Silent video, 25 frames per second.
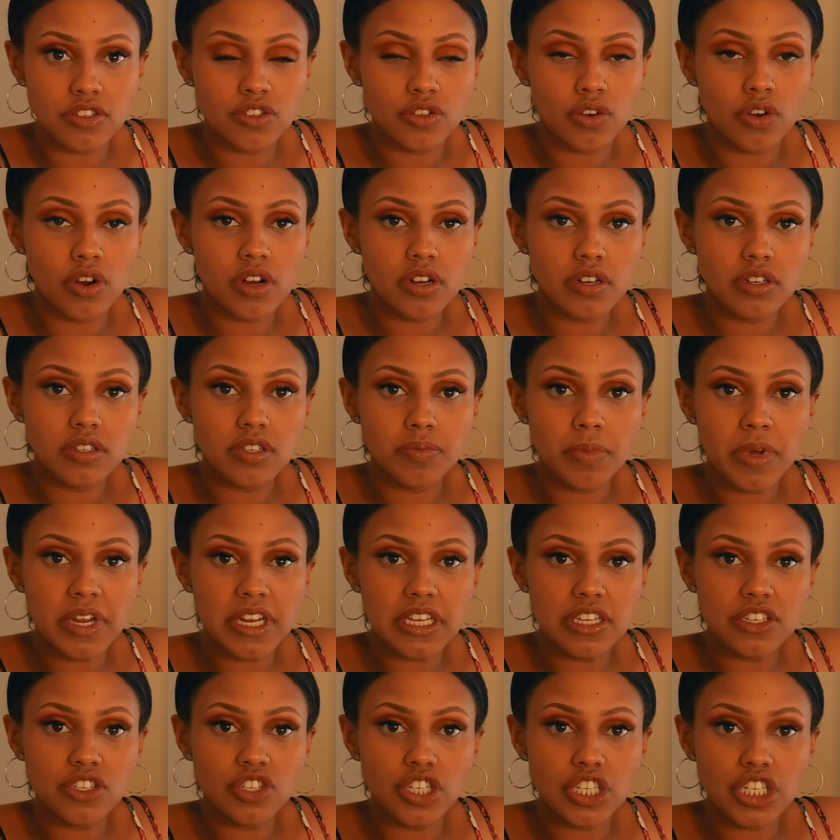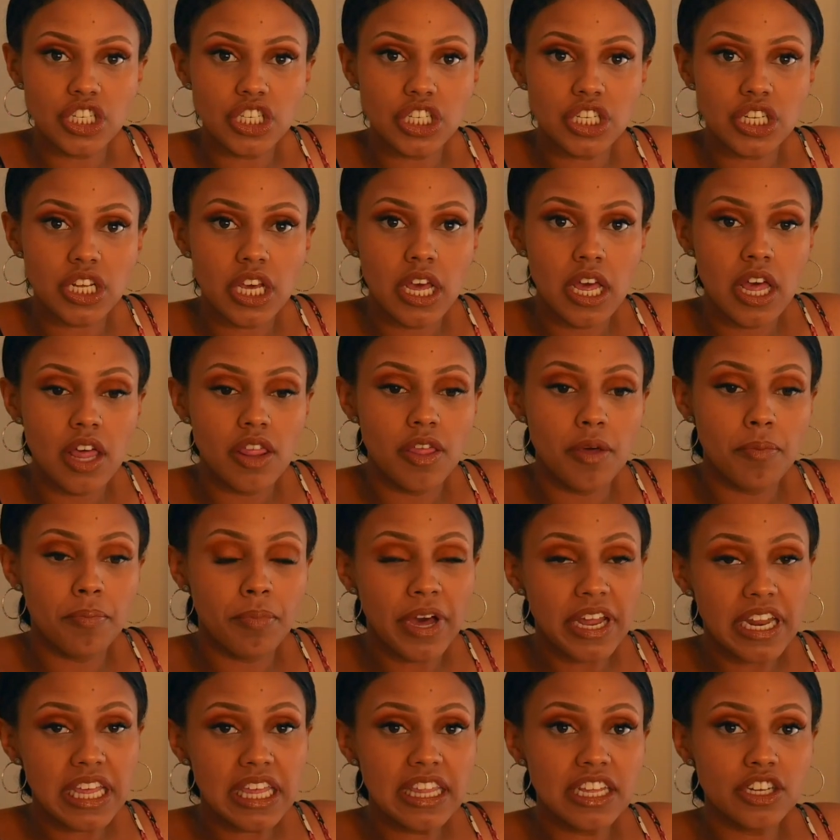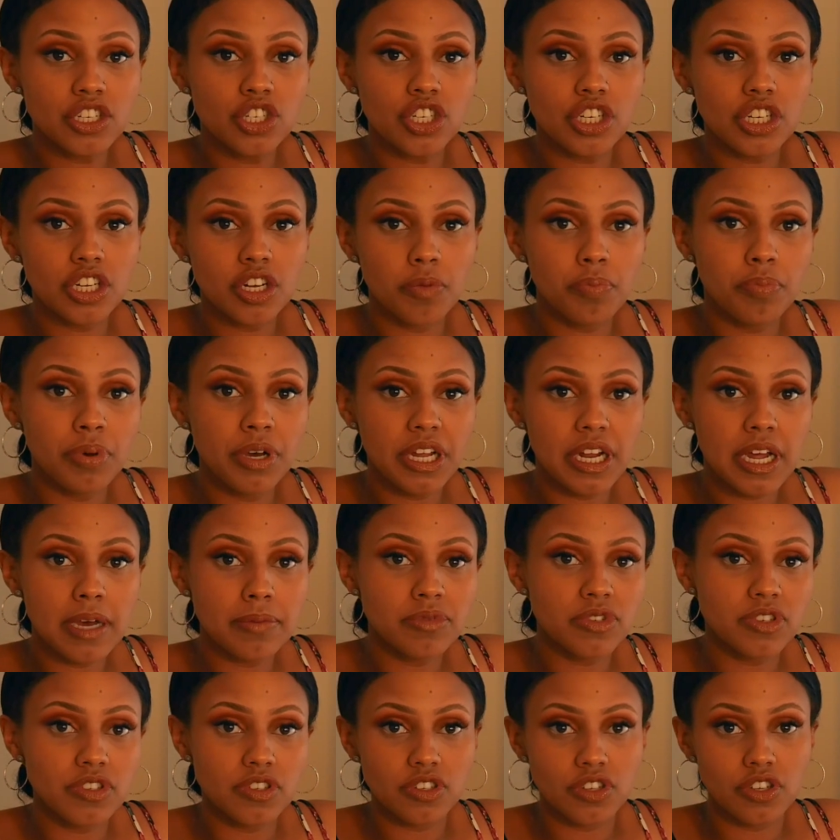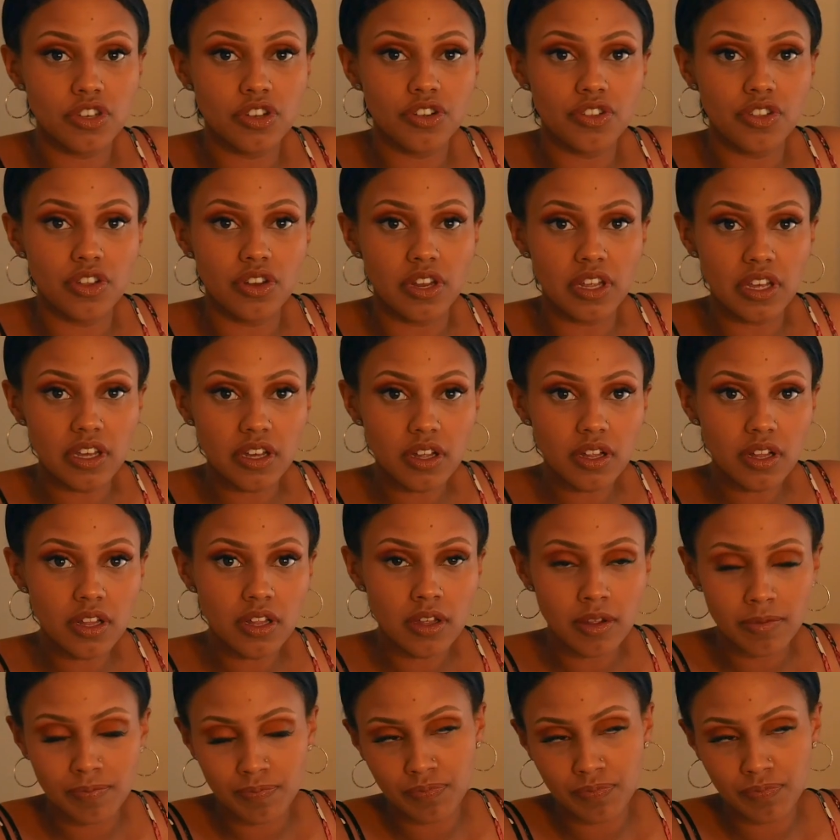So Earnest Money is just the money that you're going to put up to secure the deal.